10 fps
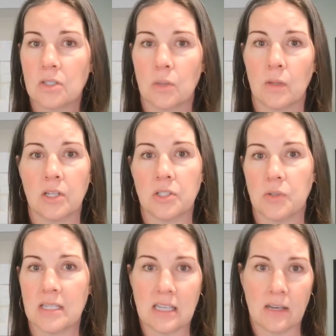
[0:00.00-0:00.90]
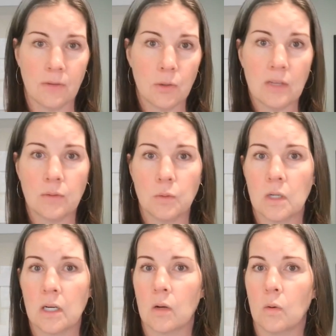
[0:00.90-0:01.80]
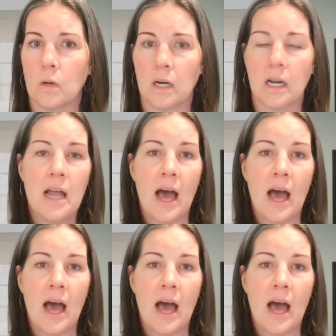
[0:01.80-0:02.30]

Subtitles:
So whether you're doing CFO level work or